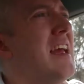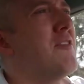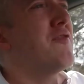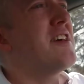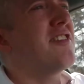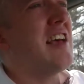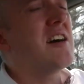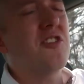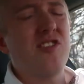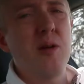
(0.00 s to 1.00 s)
If this
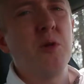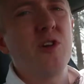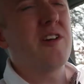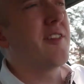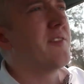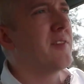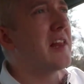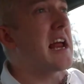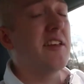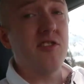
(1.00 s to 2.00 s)
sounds similar to the
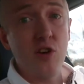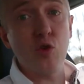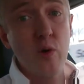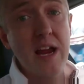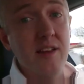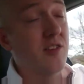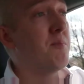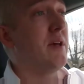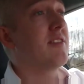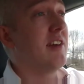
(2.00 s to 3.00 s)
latest and
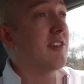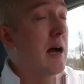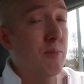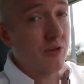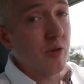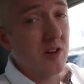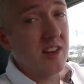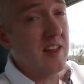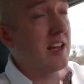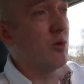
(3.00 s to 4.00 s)
greatest business
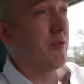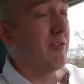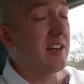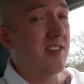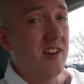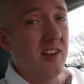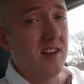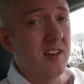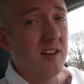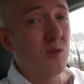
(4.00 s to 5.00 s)
opportunity that you invested
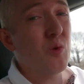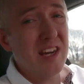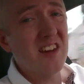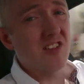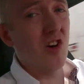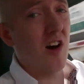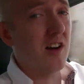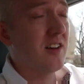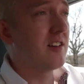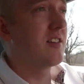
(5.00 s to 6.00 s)
in, we need to talk,